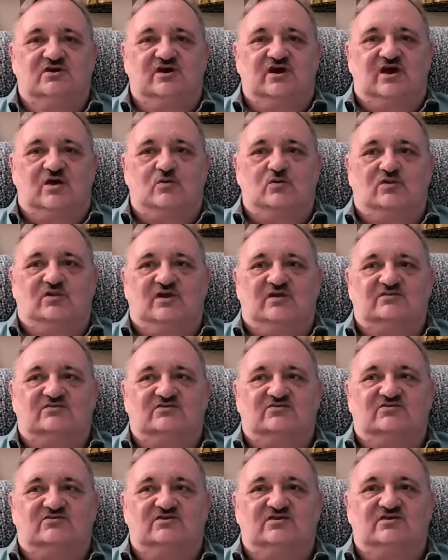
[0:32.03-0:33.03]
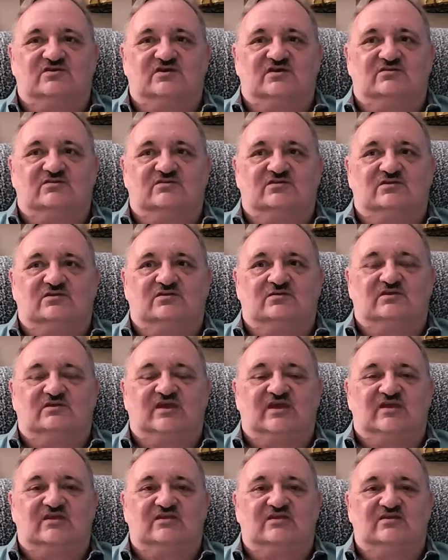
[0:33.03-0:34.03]
I would like to see that the
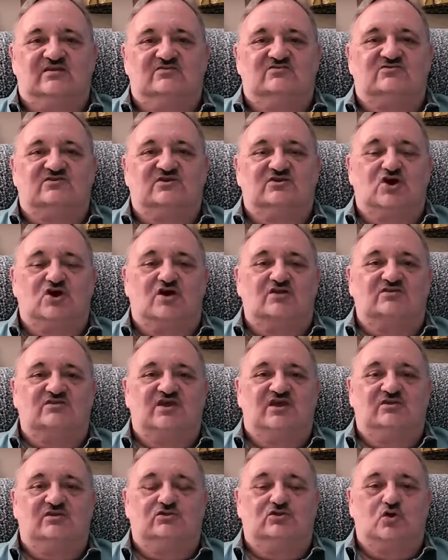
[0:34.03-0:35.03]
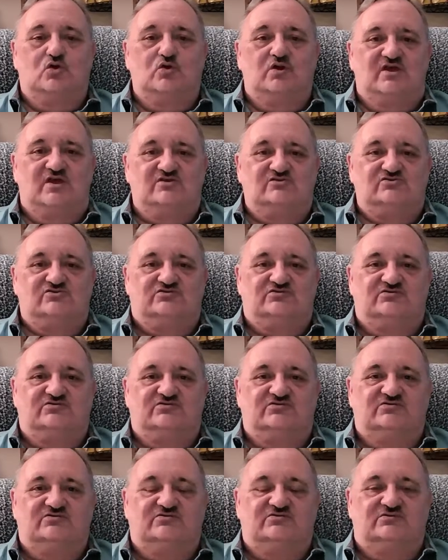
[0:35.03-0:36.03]
candidates cannot take donations
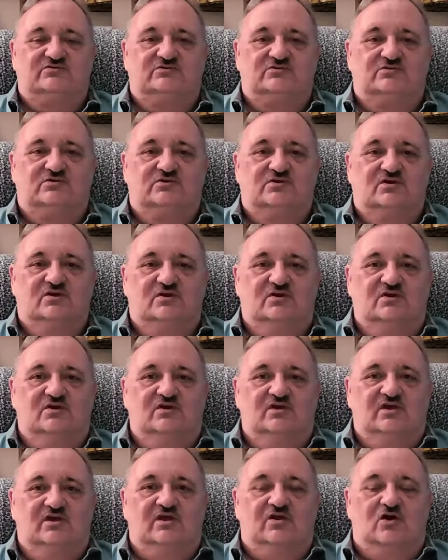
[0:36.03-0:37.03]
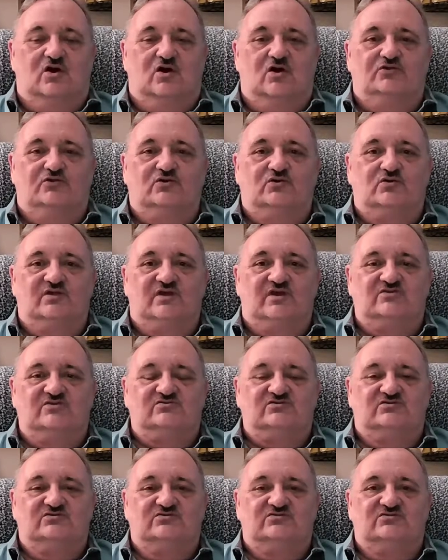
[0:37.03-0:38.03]
and all
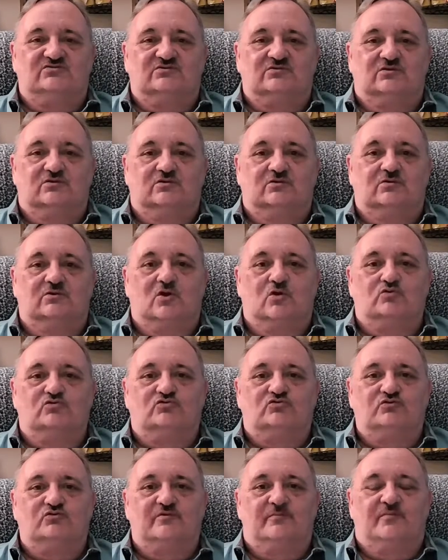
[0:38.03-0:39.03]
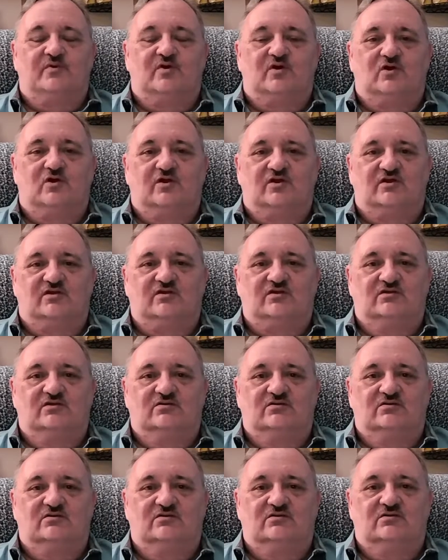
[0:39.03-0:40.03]
donations go to the party
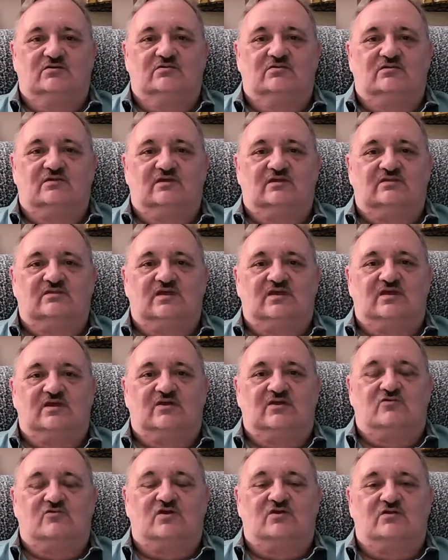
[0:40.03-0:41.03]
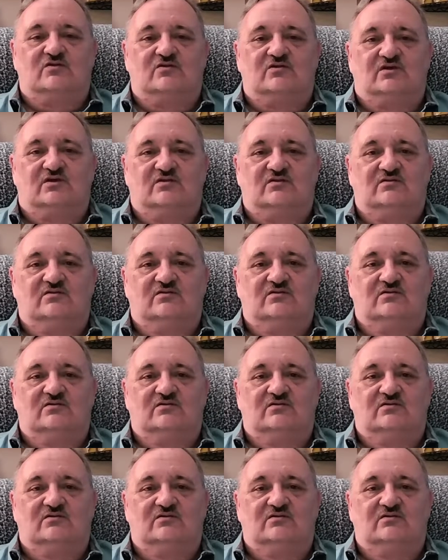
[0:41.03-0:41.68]
that they are running in.